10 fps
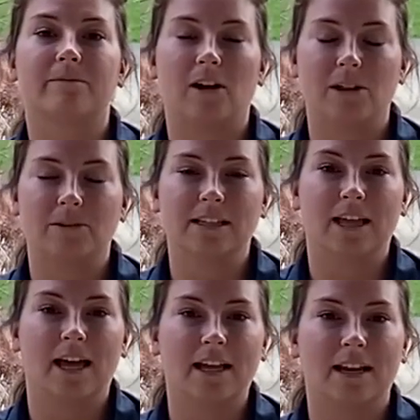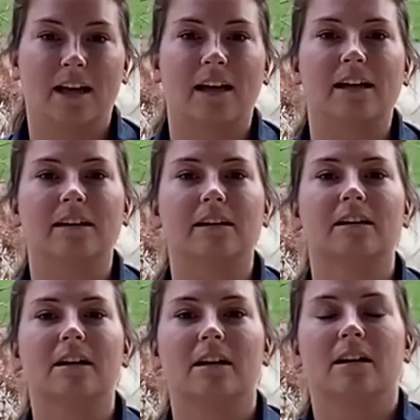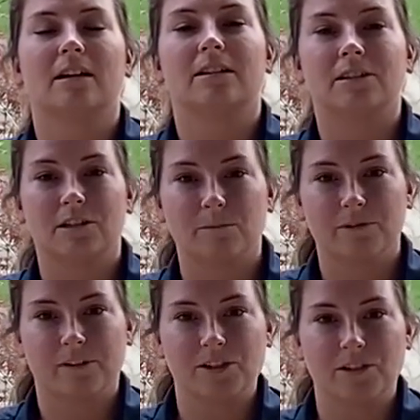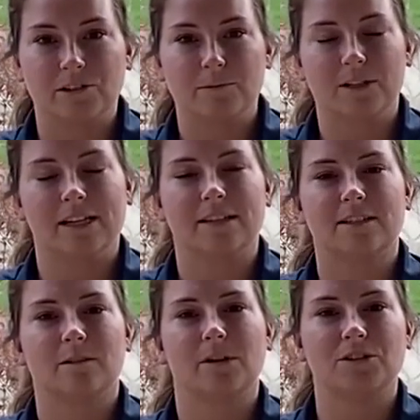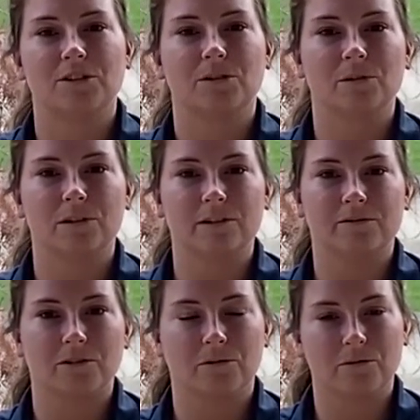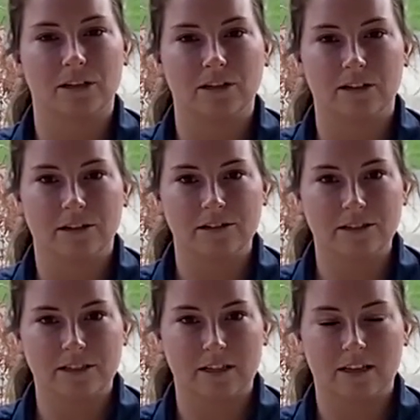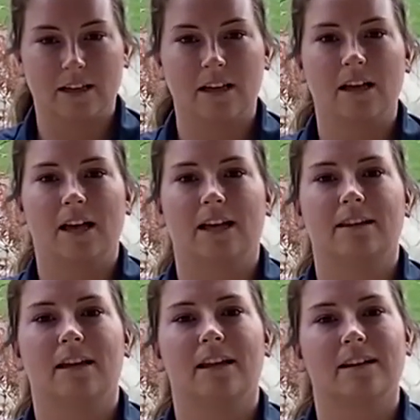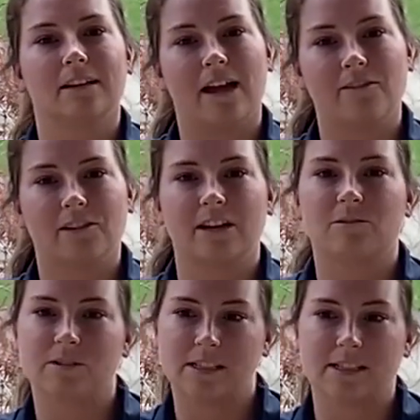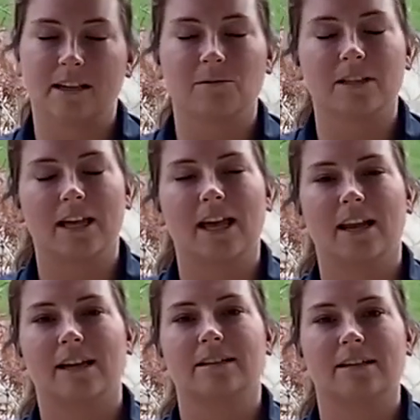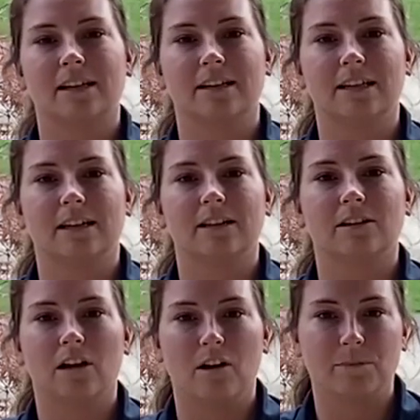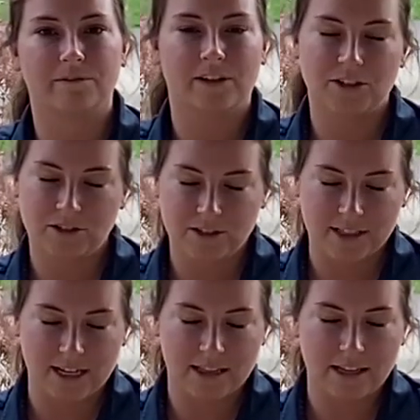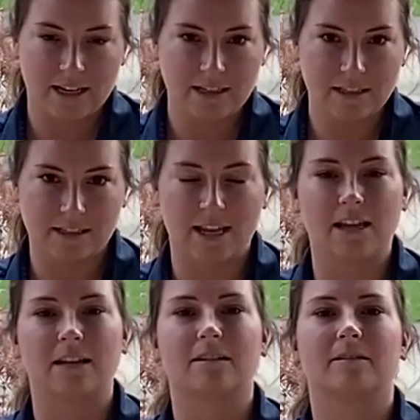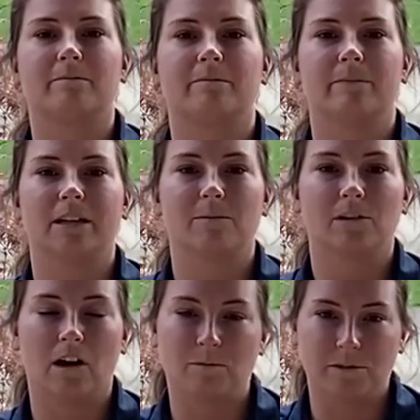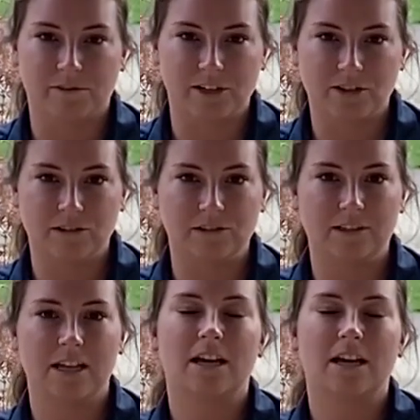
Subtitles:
Following that, I turned professional and played on the Symmetra Tour for 3 years. And then after I was done with that, I decided to get on the golf professional side of things and became a golf professional.